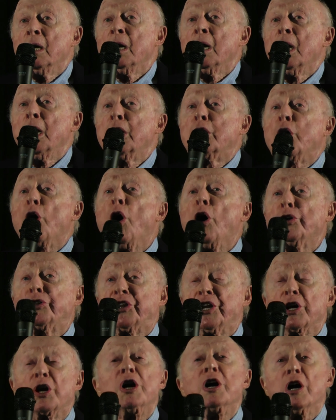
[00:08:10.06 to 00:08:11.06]
He caught
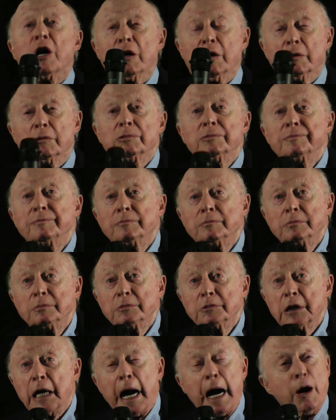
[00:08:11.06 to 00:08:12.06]
the girl.
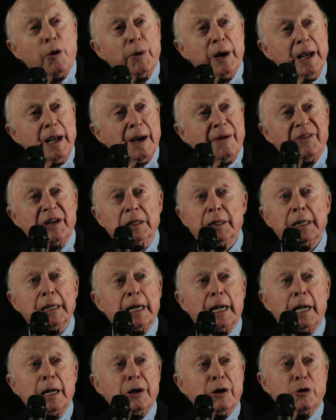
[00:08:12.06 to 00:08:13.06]
How he ever did,
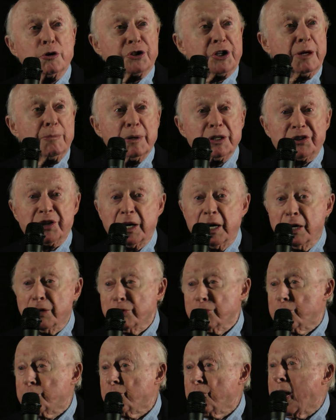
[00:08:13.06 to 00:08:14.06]
I don't know, she must have
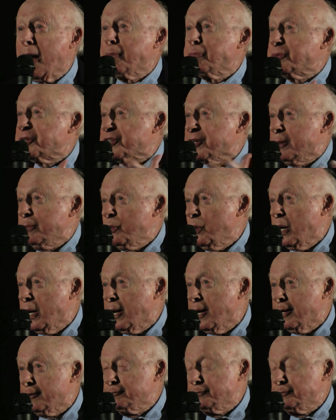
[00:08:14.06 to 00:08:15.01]
gotten trapped somewhere.